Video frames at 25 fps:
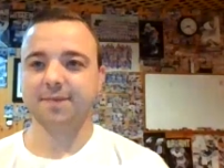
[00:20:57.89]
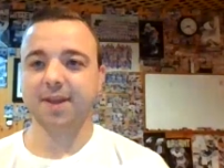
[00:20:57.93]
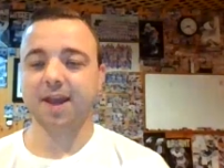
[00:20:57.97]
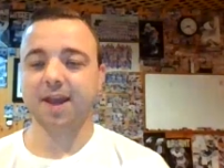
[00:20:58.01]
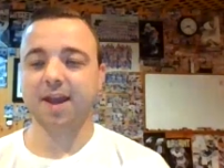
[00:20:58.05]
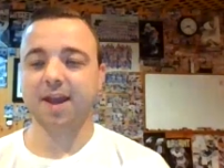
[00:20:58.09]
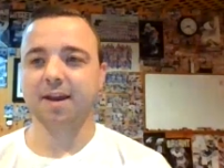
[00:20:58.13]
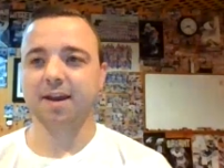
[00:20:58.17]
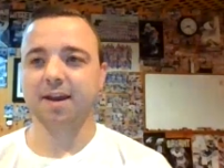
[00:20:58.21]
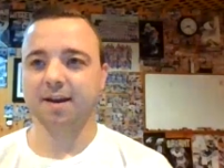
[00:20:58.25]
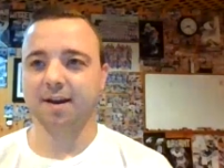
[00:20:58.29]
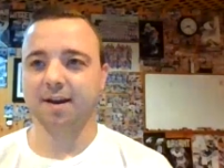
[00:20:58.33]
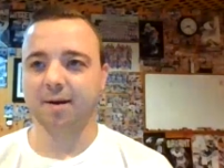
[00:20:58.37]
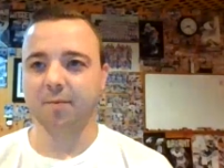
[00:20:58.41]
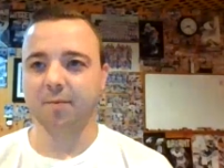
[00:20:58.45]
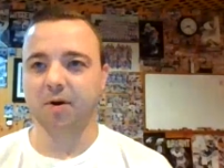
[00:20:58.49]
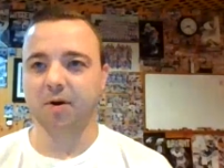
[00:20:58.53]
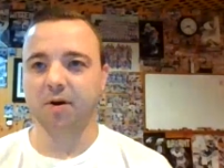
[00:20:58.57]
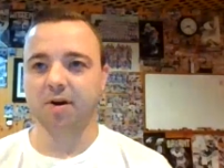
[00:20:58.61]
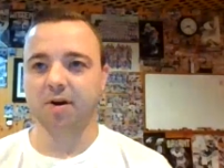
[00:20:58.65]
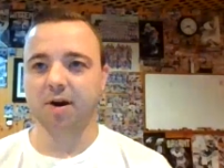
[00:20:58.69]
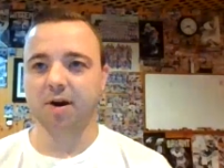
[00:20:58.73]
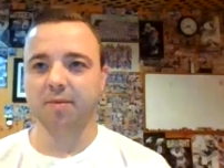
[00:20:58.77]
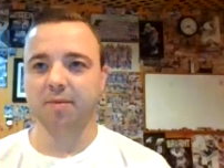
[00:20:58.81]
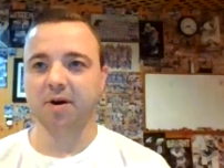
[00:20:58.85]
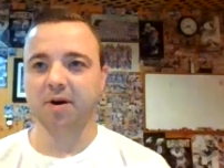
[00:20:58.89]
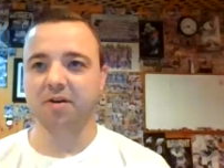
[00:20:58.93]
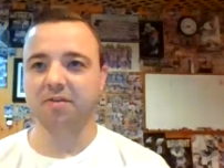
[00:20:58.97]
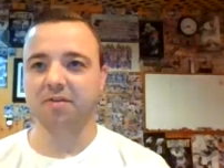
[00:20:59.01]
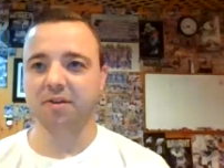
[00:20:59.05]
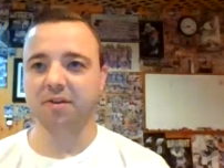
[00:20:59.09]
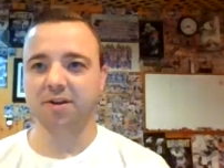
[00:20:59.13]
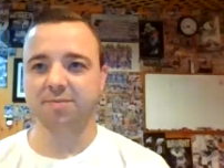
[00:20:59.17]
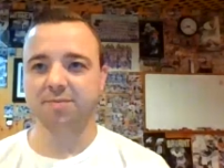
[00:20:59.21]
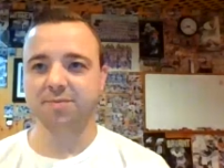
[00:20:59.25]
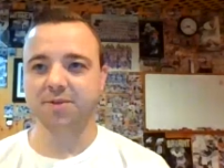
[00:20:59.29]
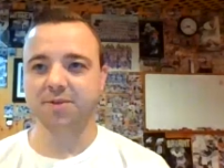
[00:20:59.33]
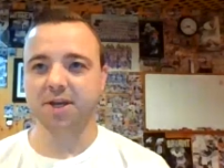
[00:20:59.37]
Yeah, I'm all I'm all
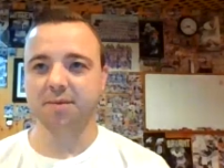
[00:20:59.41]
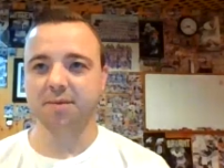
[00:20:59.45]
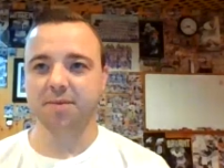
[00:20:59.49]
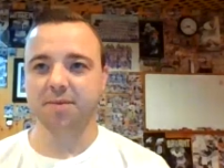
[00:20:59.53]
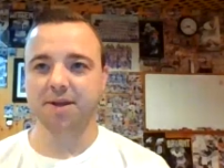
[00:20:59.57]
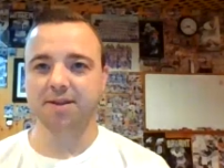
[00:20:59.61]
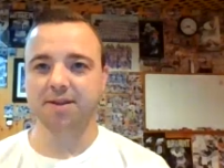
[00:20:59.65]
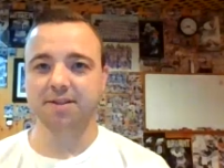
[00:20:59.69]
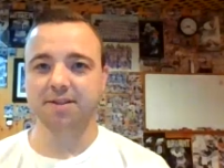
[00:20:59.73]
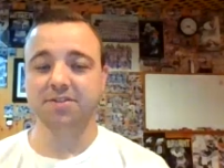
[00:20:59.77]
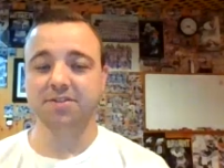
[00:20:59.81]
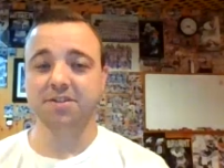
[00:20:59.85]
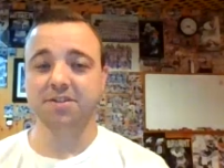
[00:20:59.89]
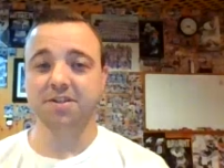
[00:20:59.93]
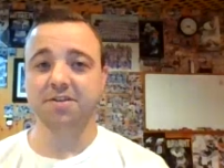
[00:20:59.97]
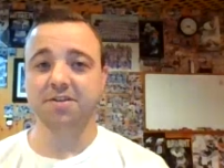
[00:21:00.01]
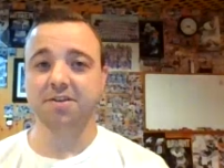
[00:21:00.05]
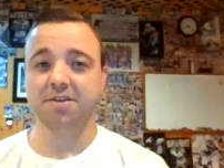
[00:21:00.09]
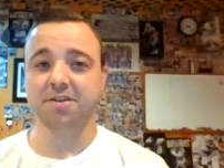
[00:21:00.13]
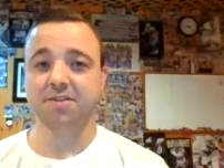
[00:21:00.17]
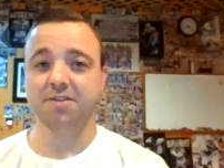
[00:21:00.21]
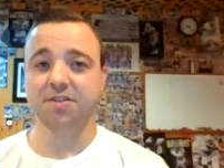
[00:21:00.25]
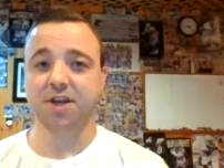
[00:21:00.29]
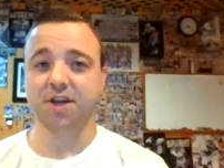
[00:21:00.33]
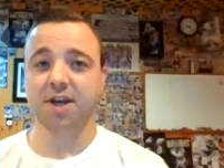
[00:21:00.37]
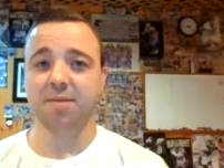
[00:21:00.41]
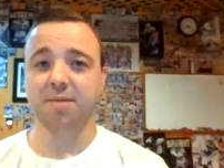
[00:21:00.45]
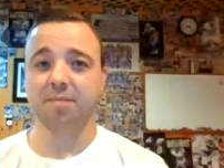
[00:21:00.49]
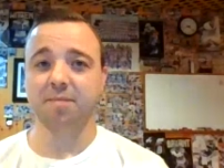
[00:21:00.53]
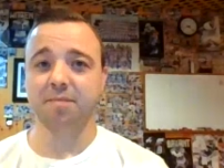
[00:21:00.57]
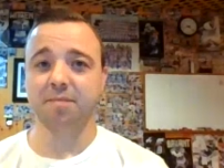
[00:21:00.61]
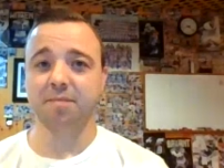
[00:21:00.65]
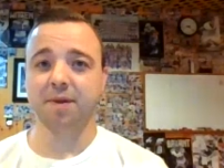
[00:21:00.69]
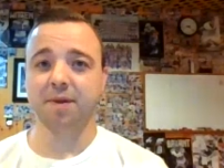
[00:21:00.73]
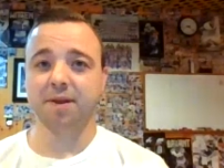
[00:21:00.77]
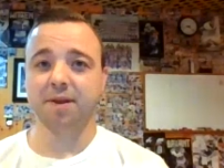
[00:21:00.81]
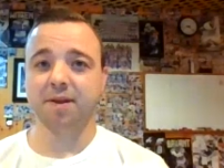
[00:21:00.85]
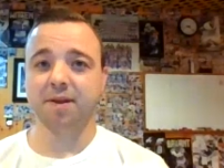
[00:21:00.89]
thumbs up. I think she did a good job.